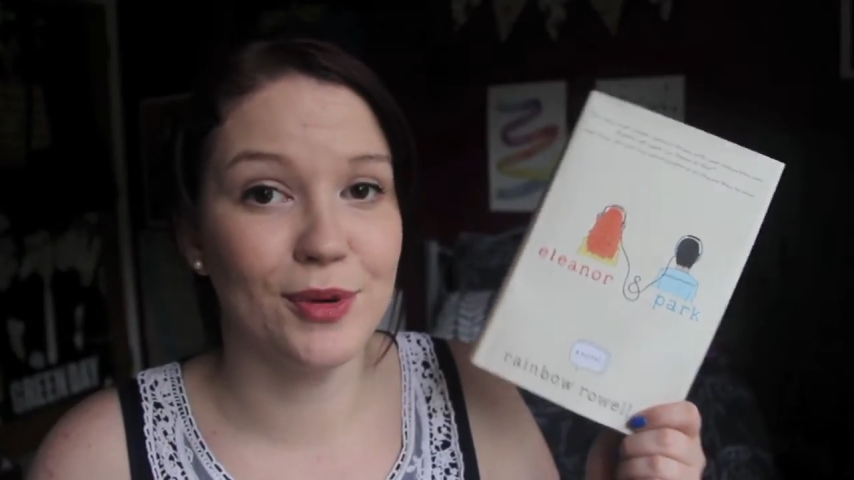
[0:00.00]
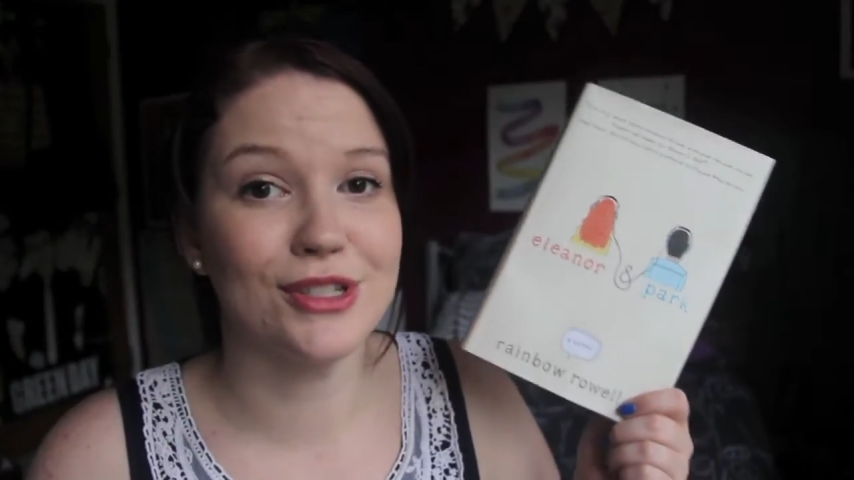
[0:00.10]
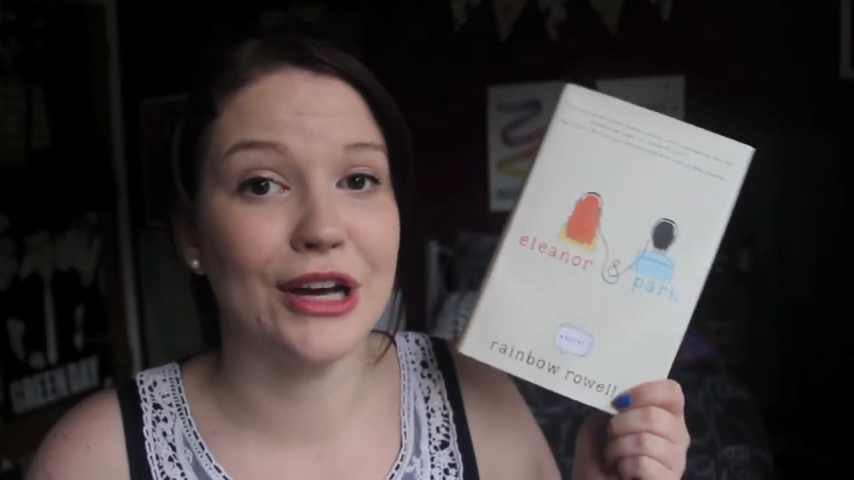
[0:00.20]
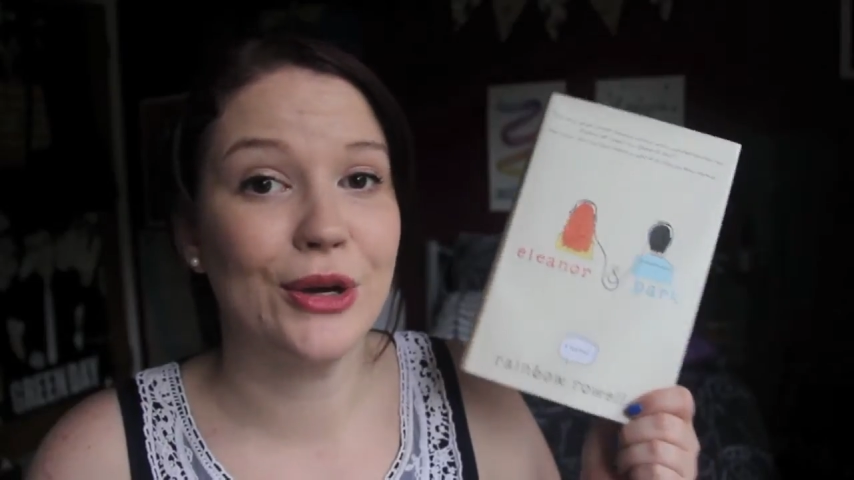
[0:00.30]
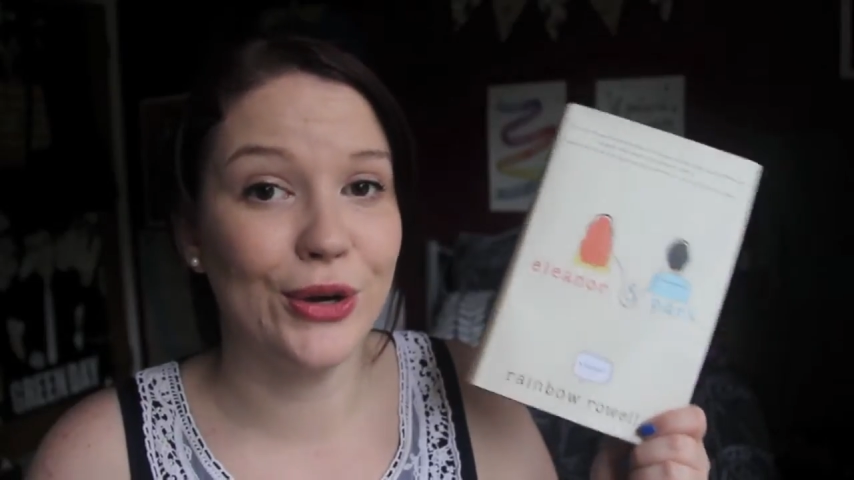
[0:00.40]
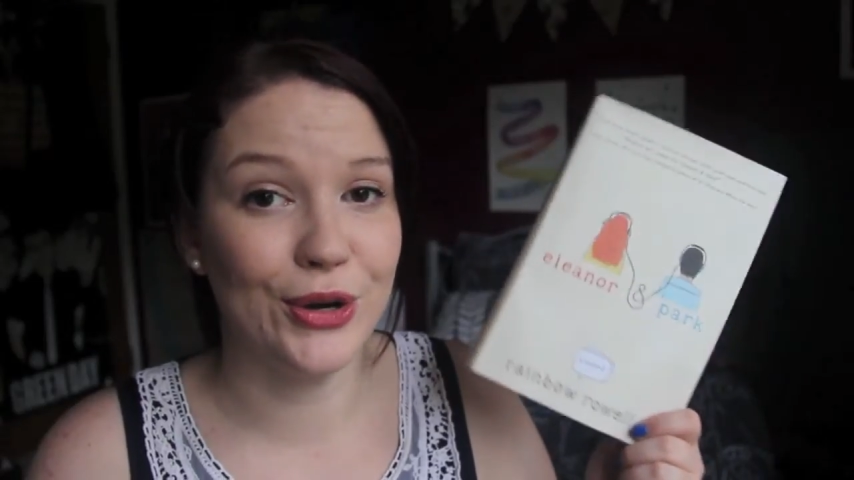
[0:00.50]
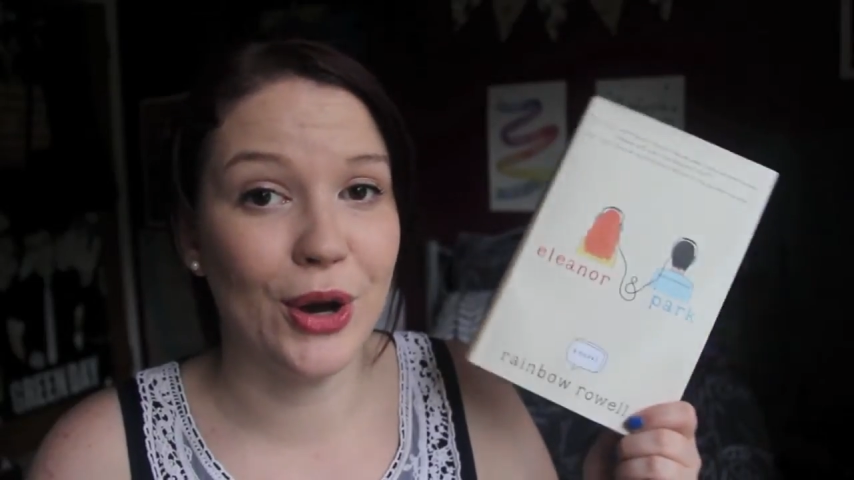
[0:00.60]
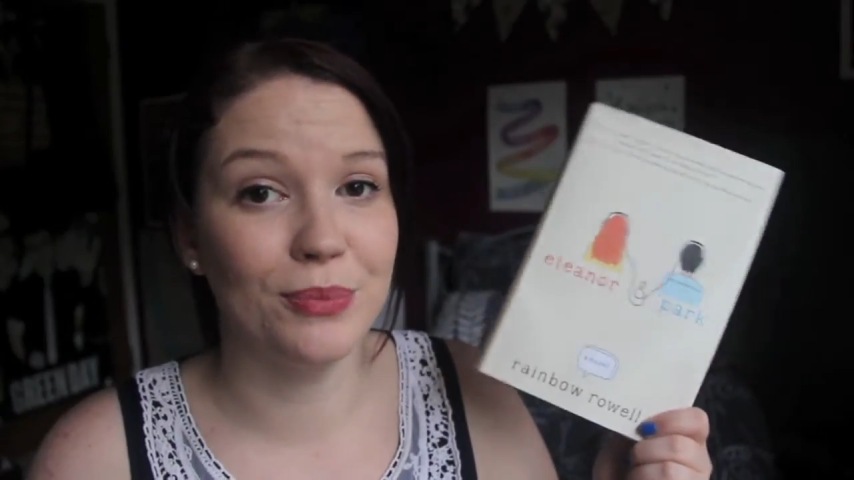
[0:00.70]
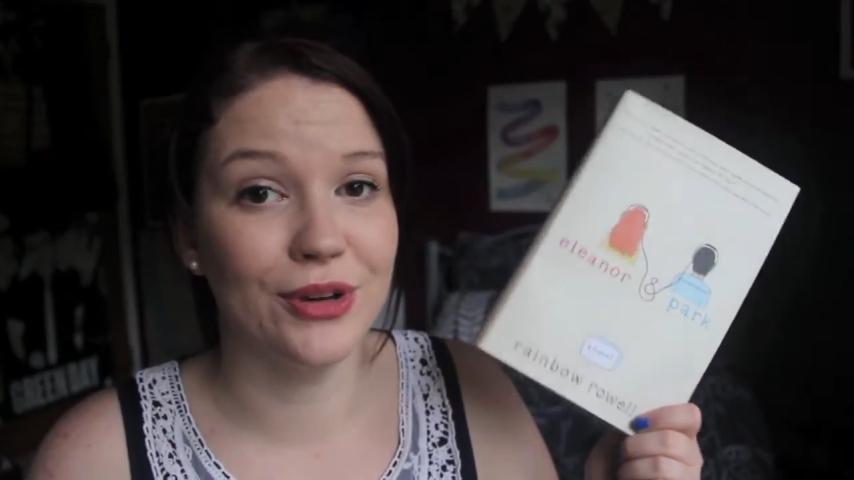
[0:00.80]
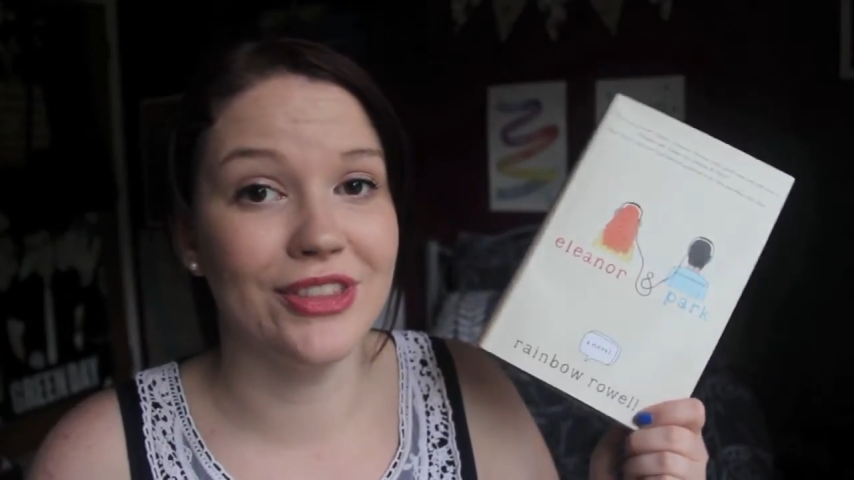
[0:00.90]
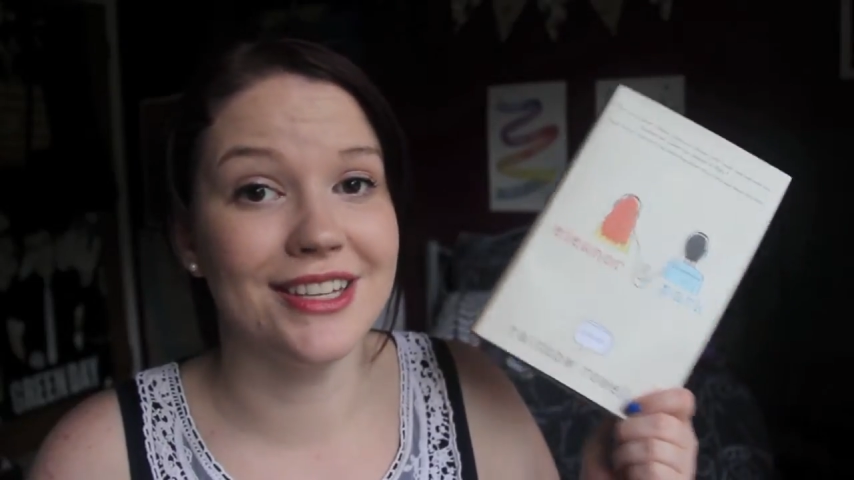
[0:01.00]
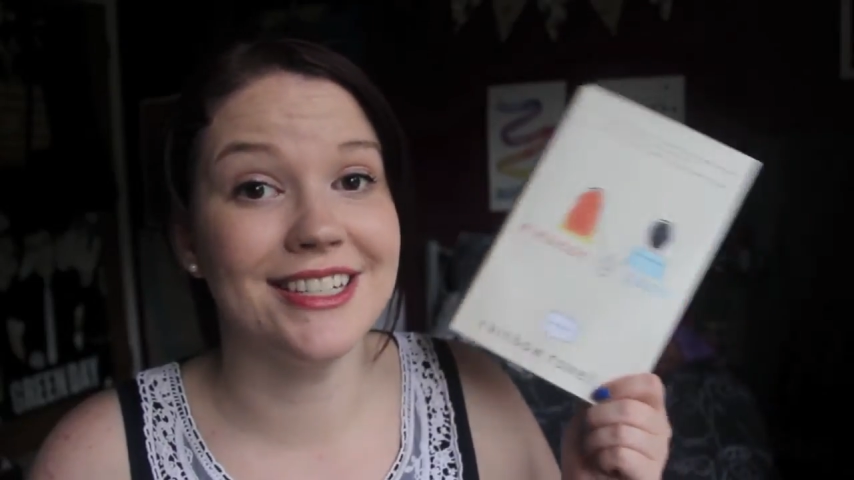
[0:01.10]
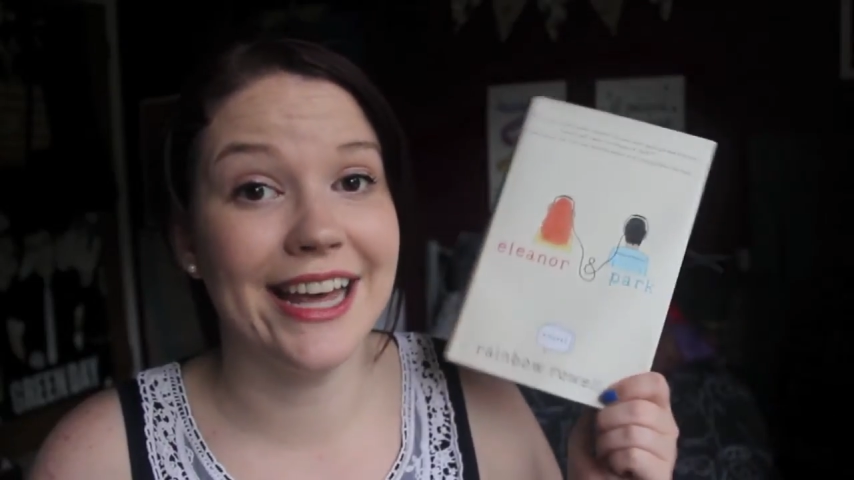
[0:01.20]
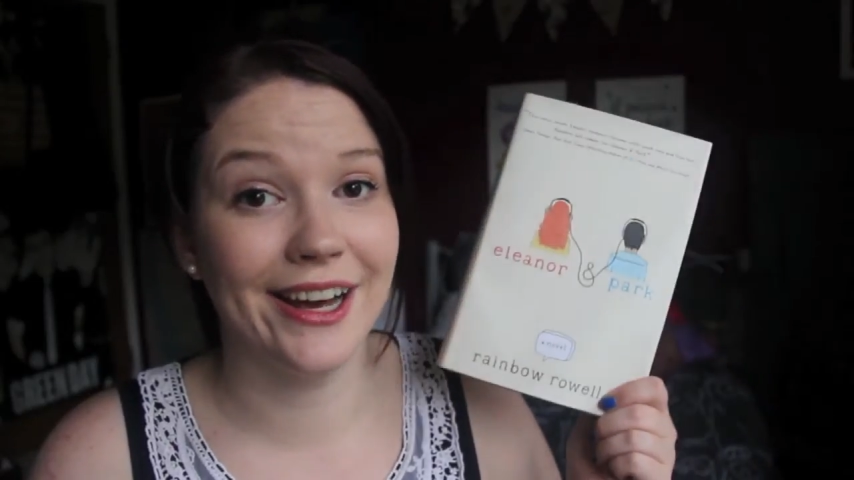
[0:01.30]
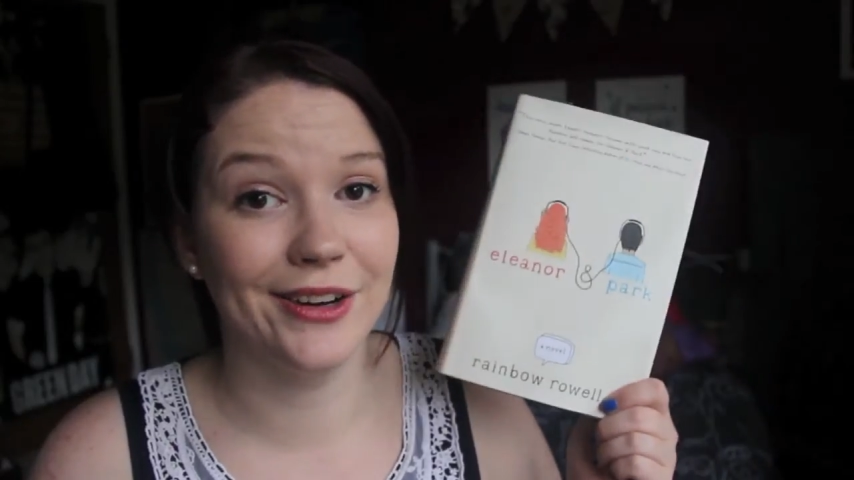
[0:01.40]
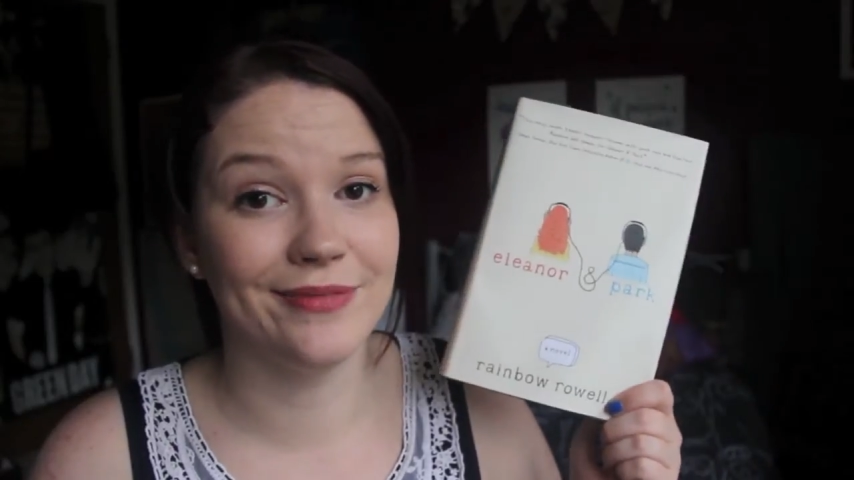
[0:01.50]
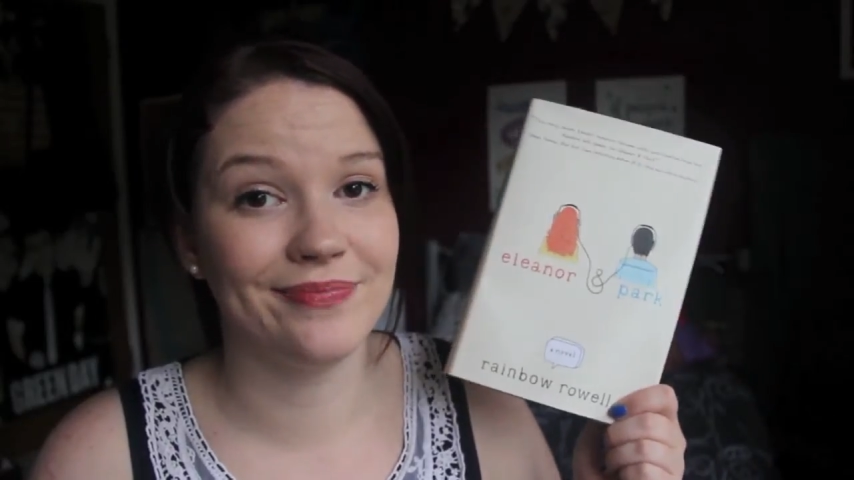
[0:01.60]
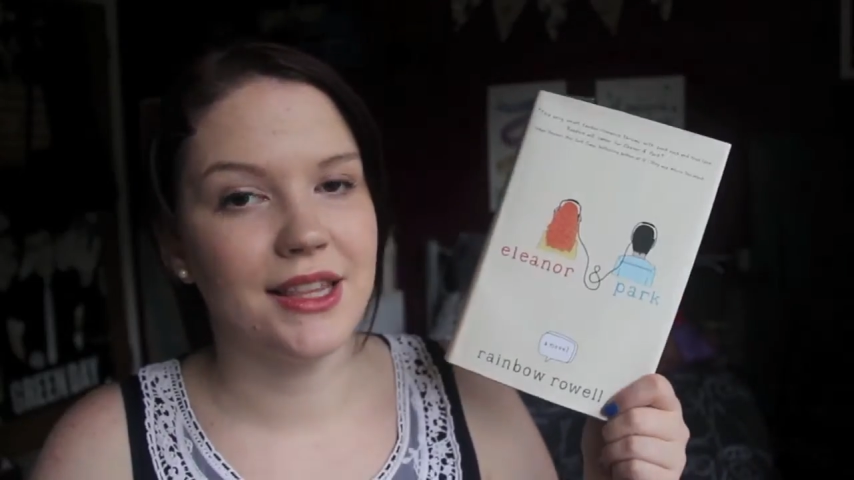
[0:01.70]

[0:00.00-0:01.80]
because I could not put this down.